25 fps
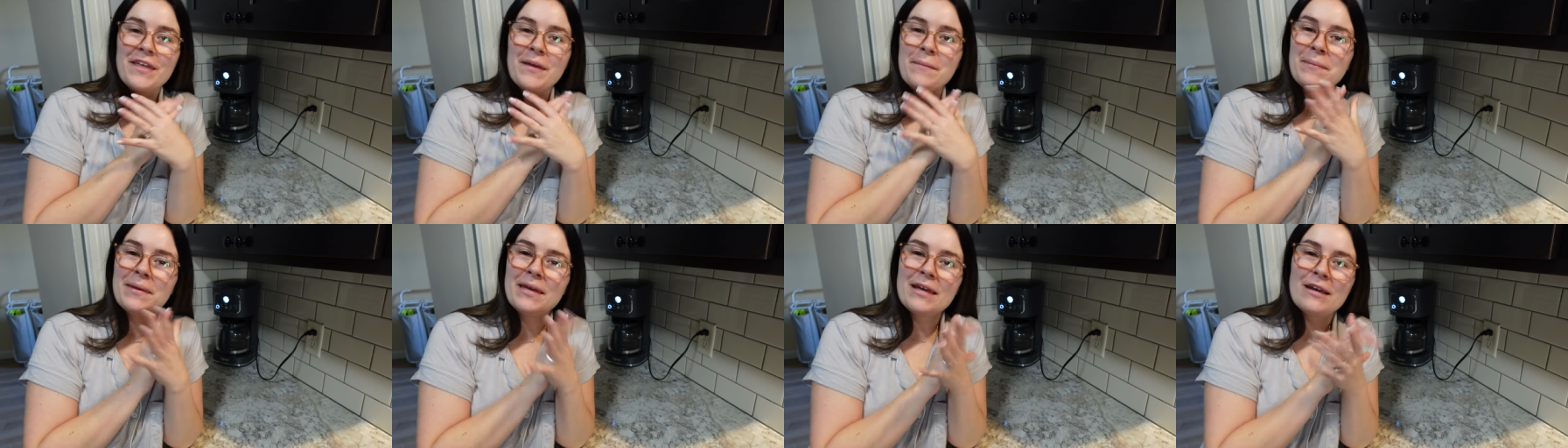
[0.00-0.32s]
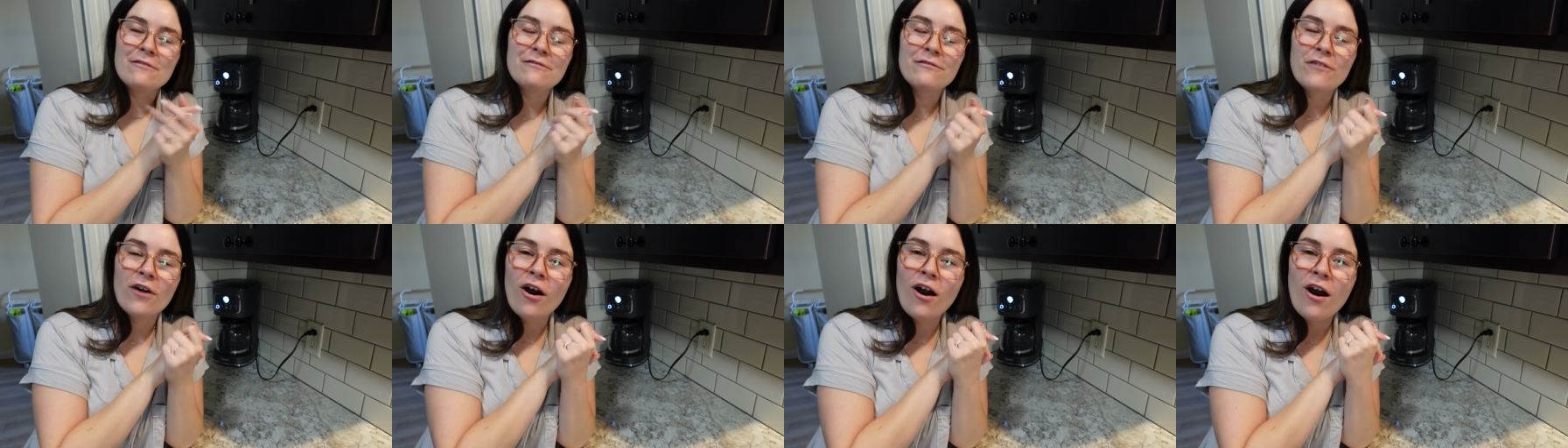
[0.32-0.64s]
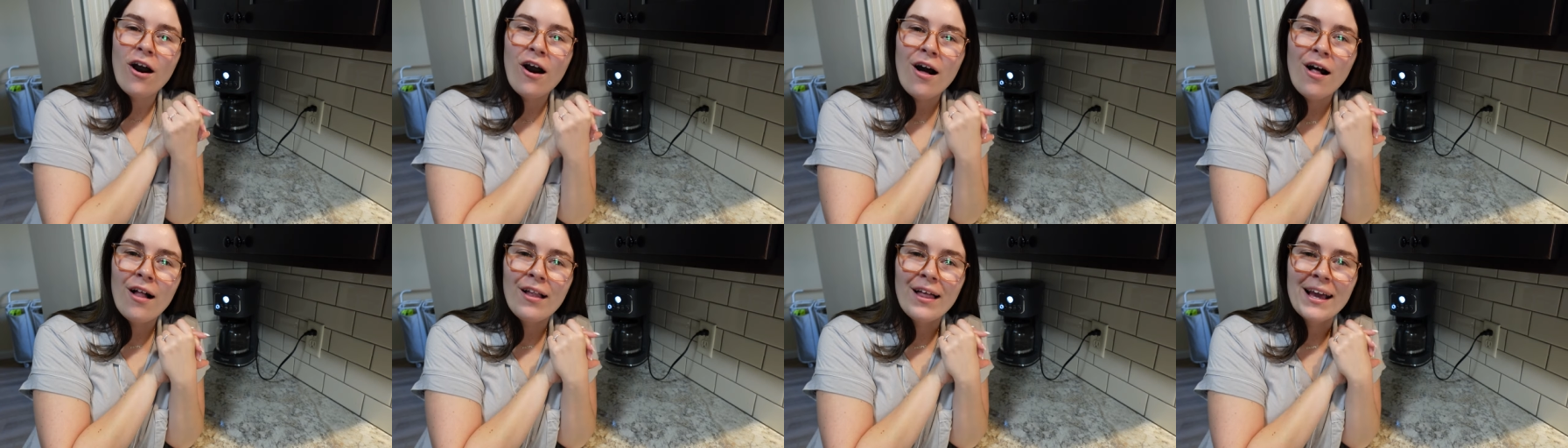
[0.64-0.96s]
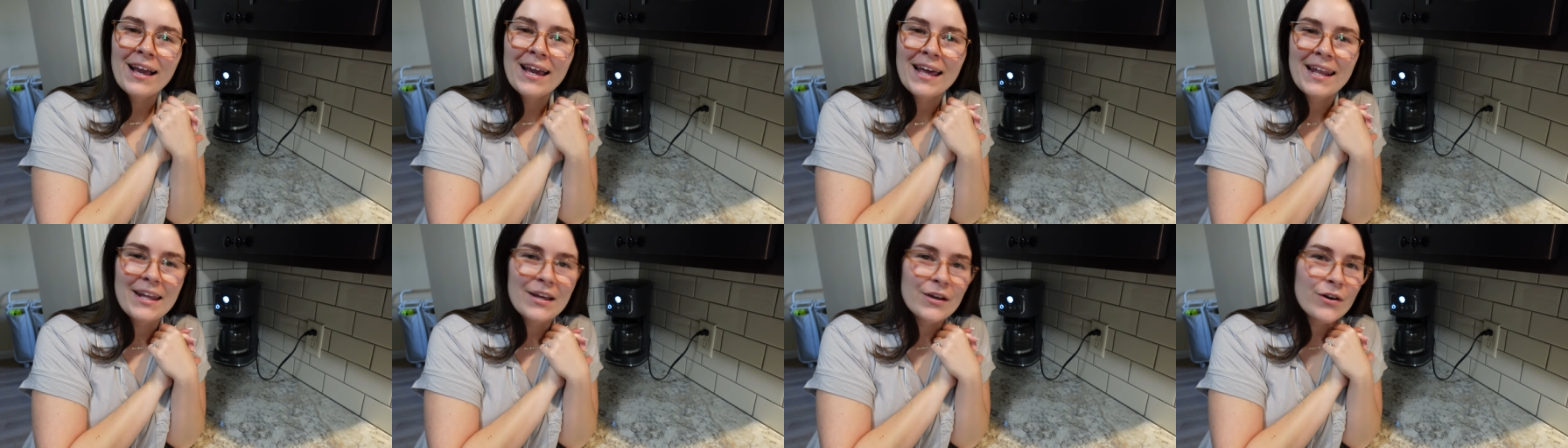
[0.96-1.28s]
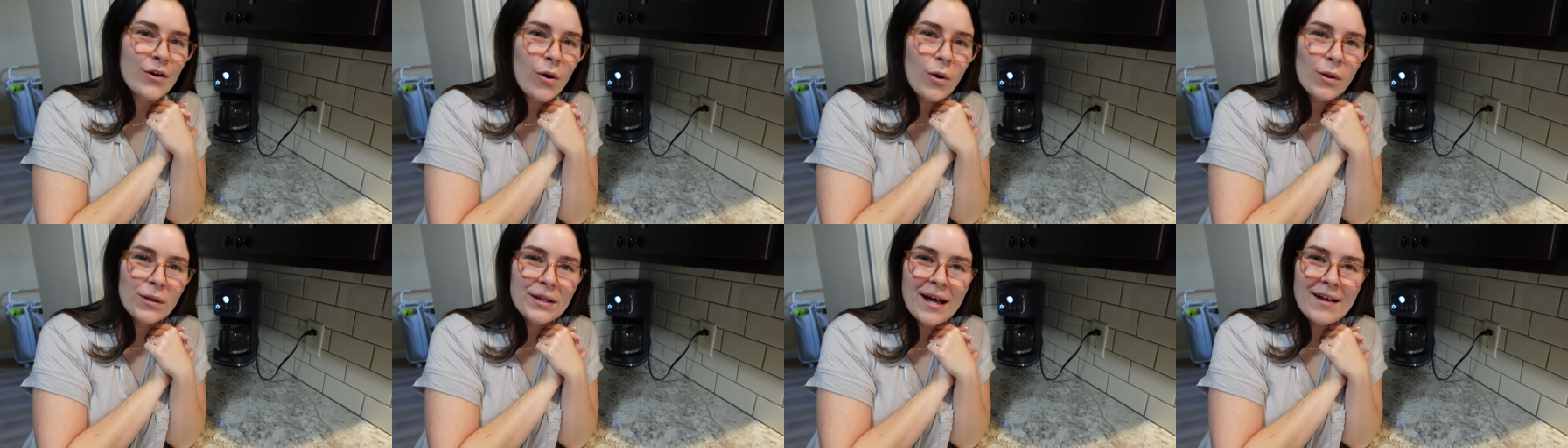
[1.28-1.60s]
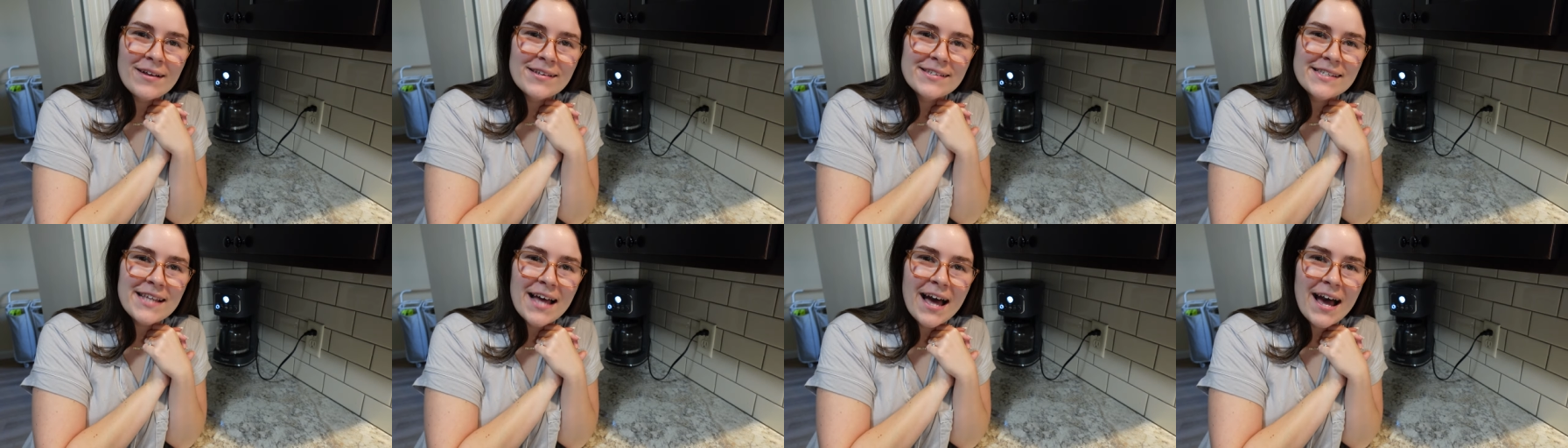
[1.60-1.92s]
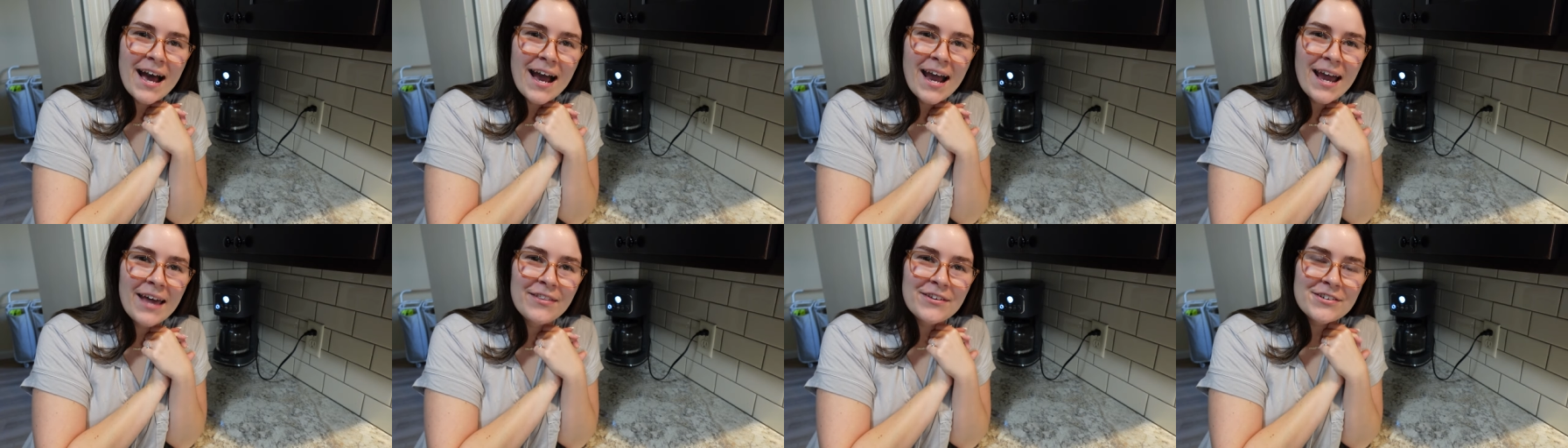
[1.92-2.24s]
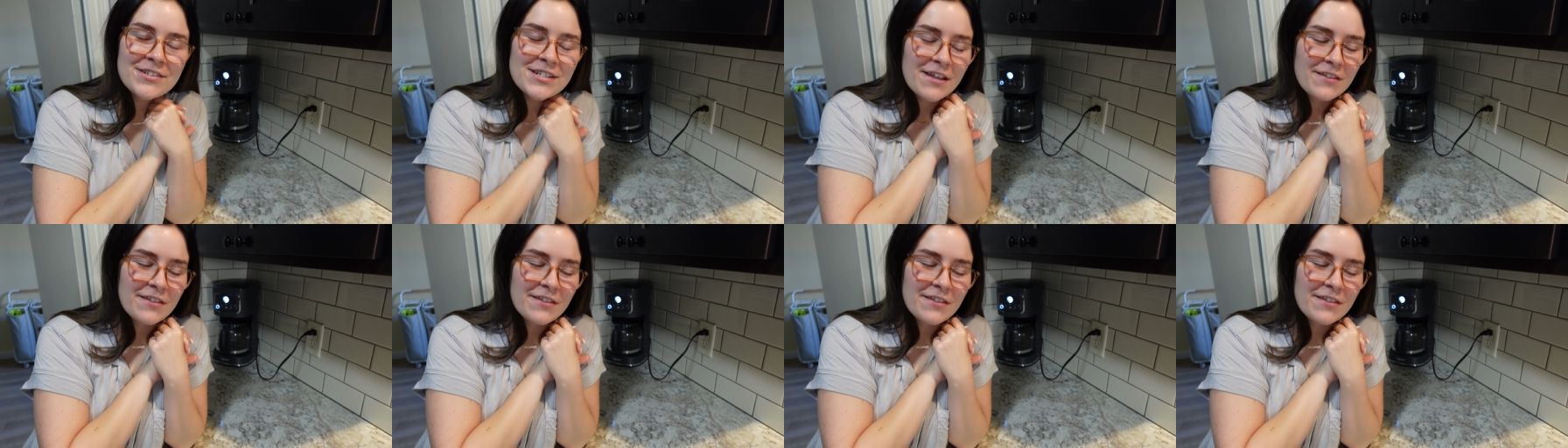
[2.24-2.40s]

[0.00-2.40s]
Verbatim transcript: it being fall and getting cold outside, there's